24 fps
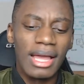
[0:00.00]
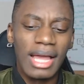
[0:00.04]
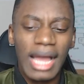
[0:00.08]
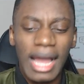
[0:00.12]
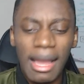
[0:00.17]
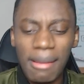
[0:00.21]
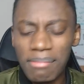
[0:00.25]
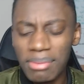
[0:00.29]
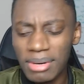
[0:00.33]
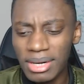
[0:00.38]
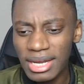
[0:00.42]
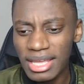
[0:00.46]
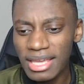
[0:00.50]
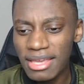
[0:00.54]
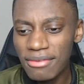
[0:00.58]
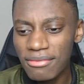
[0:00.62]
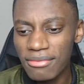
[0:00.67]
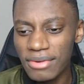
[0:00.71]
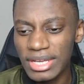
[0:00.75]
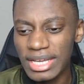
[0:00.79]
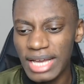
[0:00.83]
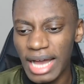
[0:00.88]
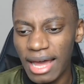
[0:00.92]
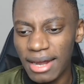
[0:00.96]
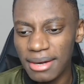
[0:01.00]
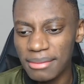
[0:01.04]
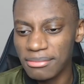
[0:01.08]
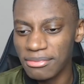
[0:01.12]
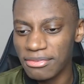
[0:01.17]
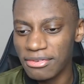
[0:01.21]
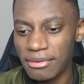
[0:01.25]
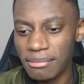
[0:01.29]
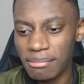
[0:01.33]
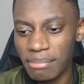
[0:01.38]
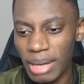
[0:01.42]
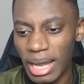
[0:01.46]
I believe we got him
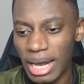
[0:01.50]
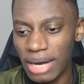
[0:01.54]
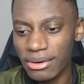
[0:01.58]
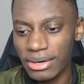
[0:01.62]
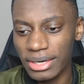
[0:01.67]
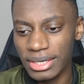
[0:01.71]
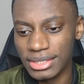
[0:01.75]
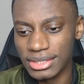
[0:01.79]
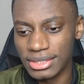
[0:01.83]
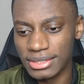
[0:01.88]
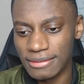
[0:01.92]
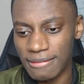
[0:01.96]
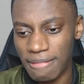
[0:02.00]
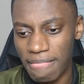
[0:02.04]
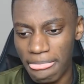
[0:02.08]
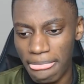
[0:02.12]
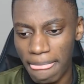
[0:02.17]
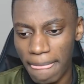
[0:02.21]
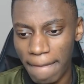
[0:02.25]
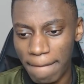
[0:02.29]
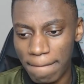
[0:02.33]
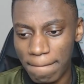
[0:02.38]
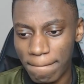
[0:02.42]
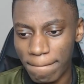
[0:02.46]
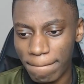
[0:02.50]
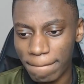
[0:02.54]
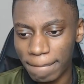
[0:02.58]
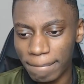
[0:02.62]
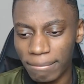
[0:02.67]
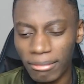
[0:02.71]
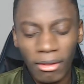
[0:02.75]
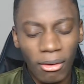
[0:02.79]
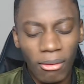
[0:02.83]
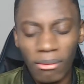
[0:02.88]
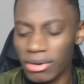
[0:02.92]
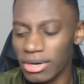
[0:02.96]
from Paris
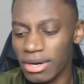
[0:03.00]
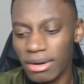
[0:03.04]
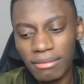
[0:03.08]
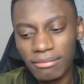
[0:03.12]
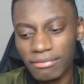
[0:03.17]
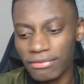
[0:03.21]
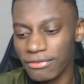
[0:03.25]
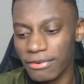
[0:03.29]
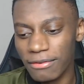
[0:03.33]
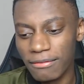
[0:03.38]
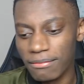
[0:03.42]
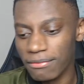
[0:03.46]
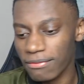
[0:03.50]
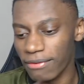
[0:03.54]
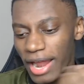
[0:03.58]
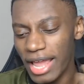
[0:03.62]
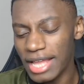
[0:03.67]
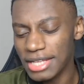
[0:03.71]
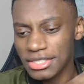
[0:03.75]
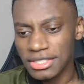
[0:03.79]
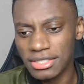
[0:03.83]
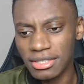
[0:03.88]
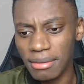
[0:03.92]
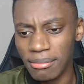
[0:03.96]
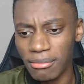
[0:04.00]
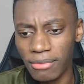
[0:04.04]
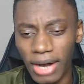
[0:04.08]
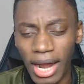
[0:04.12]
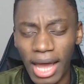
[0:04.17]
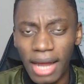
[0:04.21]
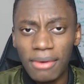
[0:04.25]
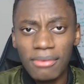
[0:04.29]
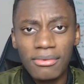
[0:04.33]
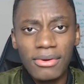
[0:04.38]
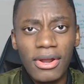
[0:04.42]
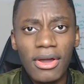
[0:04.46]
or from France somewhere.
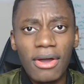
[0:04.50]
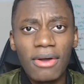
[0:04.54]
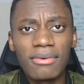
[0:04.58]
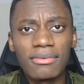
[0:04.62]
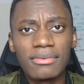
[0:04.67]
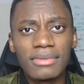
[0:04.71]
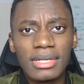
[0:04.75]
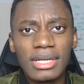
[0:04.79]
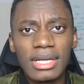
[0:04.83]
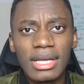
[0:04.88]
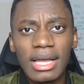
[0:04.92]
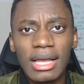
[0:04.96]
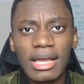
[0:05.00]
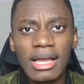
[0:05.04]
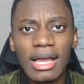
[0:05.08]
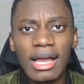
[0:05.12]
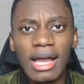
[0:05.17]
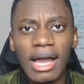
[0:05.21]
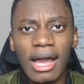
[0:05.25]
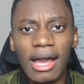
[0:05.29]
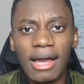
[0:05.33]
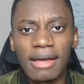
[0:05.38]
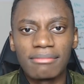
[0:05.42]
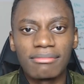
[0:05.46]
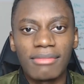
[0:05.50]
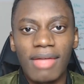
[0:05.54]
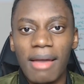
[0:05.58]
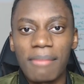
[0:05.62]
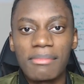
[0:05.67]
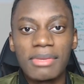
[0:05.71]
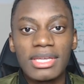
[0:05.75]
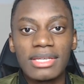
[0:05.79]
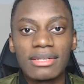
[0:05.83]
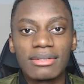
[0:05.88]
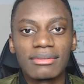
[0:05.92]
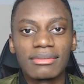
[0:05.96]
I don't know. I
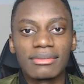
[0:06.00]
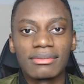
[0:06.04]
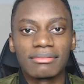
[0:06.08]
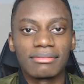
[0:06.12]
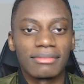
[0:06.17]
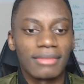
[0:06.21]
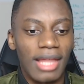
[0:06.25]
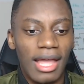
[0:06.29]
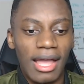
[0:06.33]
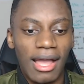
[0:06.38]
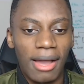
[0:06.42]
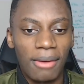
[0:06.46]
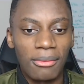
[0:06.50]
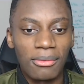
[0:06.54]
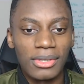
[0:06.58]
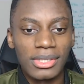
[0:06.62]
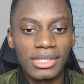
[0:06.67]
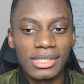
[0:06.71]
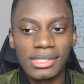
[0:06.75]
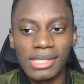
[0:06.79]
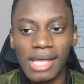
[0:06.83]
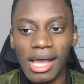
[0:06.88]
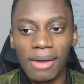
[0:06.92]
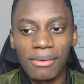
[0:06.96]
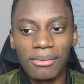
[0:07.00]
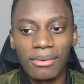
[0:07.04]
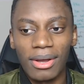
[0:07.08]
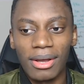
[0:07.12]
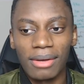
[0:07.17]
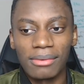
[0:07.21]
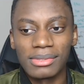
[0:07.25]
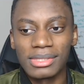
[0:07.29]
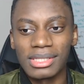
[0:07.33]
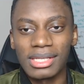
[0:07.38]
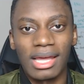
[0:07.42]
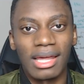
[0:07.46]
mean, I was
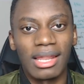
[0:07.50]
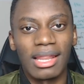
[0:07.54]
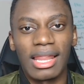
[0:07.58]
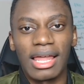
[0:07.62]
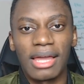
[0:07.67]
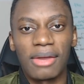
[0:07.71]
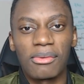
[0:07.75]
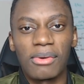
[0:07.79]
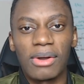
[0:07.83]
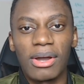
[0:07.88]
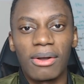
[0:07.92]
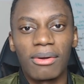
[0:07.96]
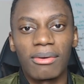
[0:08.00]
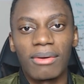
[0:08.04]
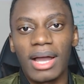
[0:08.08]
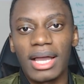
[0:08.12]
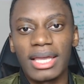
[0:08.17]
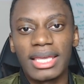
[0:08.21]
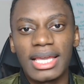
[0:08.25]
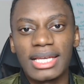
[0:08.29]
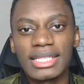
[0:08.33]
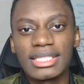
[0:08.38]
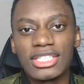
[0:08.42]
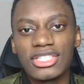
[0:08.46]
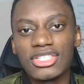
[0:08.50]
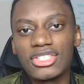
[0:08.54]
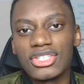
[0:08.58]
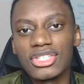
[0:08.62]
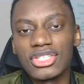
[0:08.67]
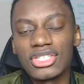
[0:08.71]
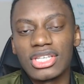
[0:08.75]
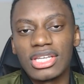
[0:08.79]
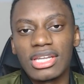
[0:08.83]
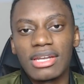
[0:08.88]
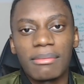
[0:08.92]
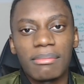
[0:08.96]
kind of like, well, I guess he's
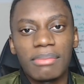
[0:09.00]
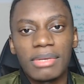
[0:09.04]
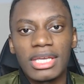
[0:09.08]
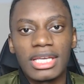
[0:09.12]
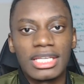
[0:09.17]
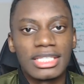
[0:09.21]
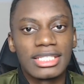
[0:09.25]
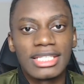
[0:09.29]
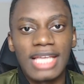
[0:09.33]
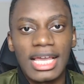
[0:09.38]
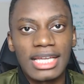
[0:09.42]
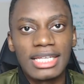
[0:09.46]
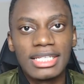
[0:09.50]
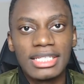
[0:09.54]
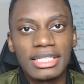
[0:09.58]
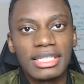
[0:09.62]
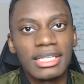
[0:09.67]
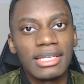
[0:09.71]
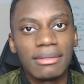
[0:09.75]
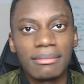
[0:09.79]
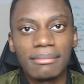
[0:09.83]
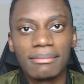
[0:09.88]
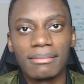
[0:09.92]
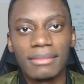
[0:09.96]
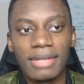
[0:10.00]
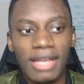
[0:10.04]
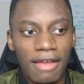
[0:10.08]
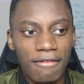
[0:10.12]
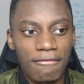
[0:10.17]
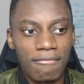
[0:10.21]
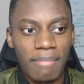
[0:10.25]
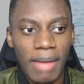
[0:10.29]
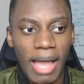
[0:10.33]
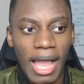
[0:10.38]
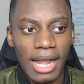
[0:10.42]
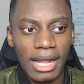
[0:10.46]
just going to be a second team
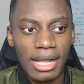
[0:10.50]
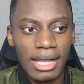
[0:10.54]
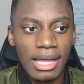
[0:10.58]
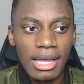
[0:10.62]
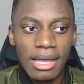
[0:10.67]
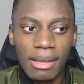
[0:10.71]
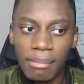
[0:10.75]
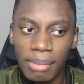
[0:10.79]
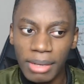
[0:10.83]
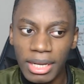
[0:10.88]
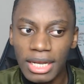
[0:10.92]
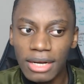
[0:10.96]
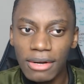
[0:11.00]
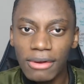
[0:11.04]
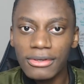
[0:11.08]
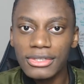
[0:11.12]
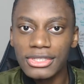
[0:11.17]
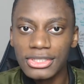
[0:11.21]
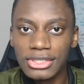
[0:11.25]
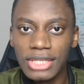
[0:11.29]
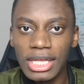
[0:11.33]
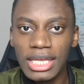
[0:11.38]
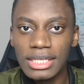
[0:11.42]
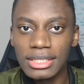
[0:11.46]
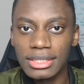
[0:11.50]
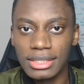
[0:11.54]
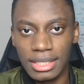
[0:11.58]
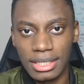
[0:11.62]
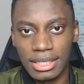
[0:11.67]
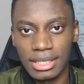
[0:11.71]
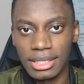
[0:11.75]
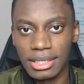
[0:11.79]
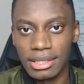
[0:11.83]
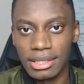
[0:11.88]
left back. But he looks decent.